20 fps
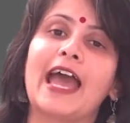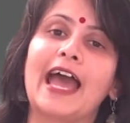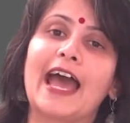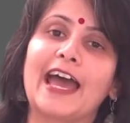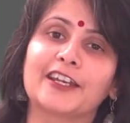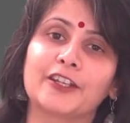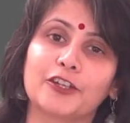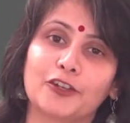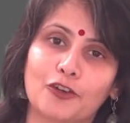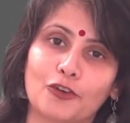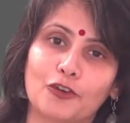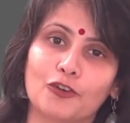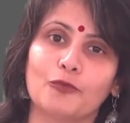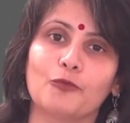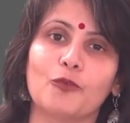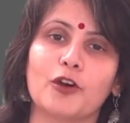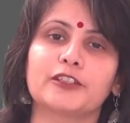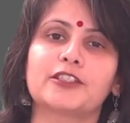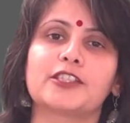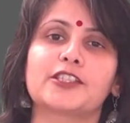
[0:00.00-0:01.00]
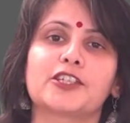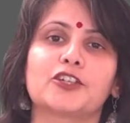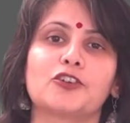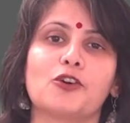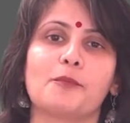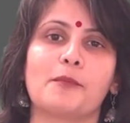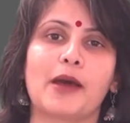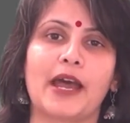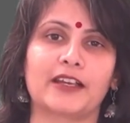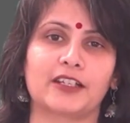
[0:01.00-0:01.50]
and wants to
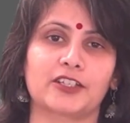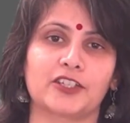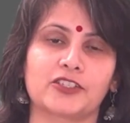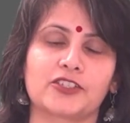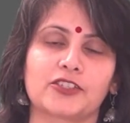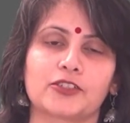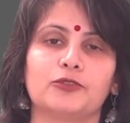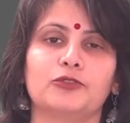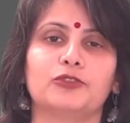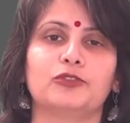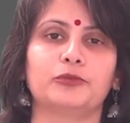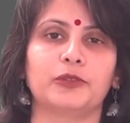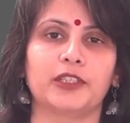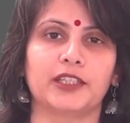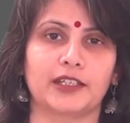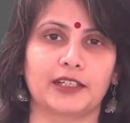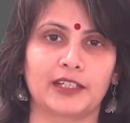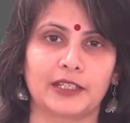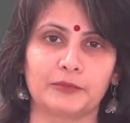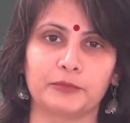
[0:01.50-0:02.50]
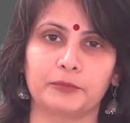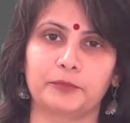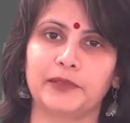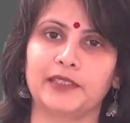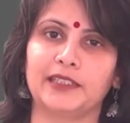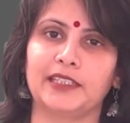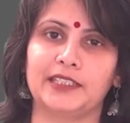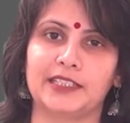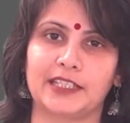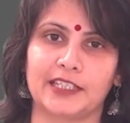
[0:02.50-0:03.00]
go back to school with a
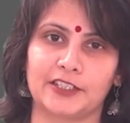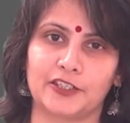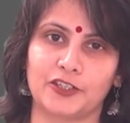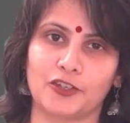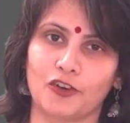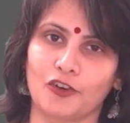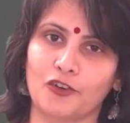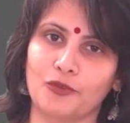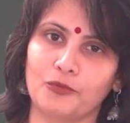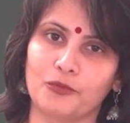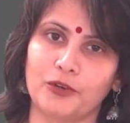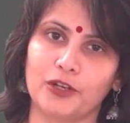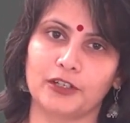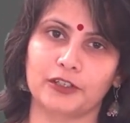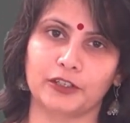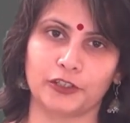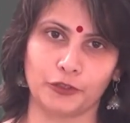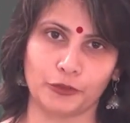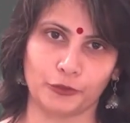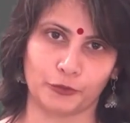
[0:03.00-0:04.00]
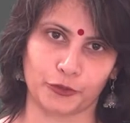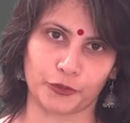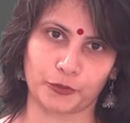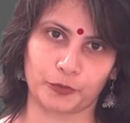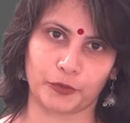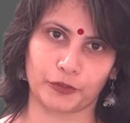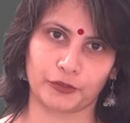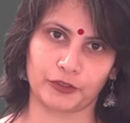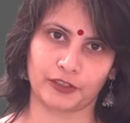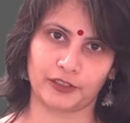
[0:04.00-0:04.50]
completed homework
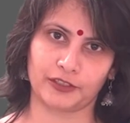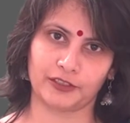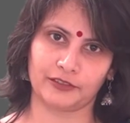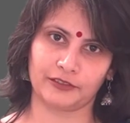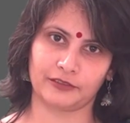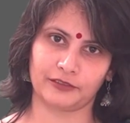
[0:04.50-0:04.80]
notebook.